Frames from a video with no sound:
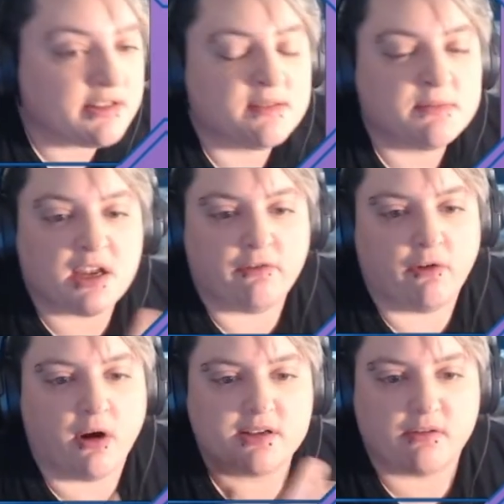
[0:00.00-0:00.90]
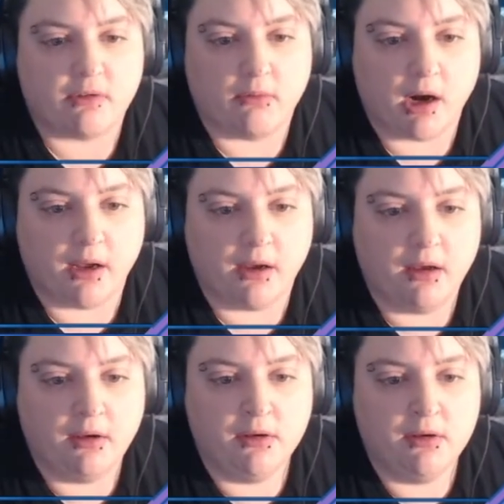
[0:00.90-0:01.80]
some stuff for us if we want to
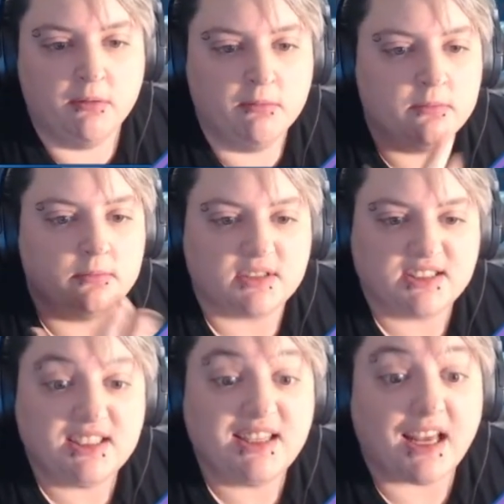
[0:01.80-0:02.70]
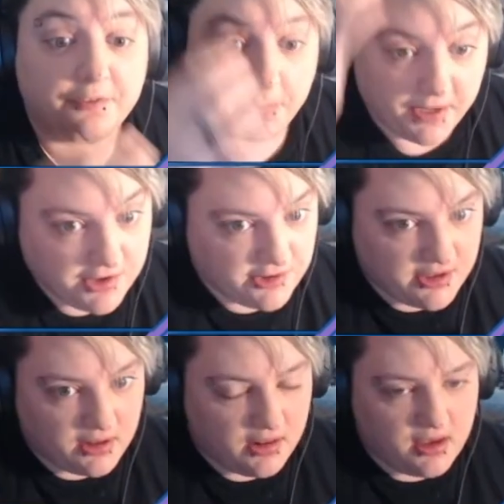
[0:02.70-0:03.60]
see that information
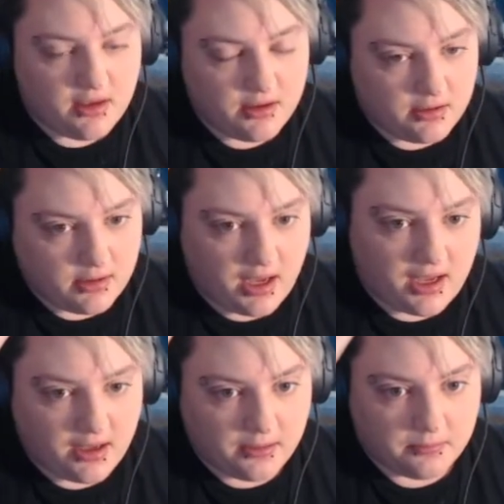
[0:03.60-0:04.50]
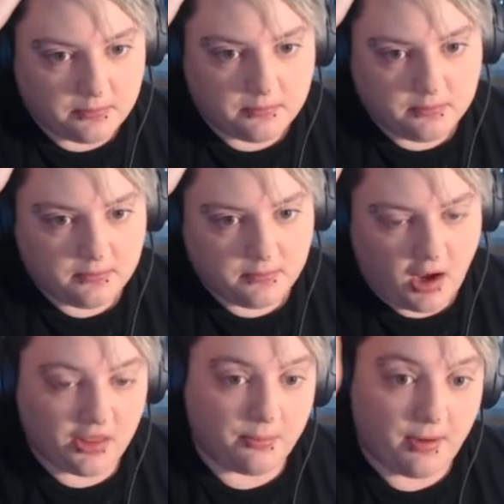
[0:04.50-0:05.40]
in the on
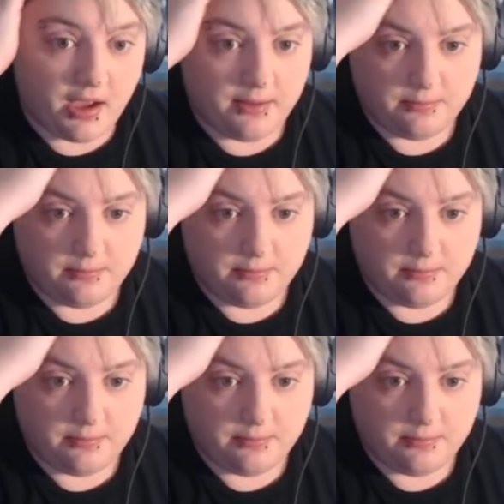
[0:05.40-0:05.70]
the Pi.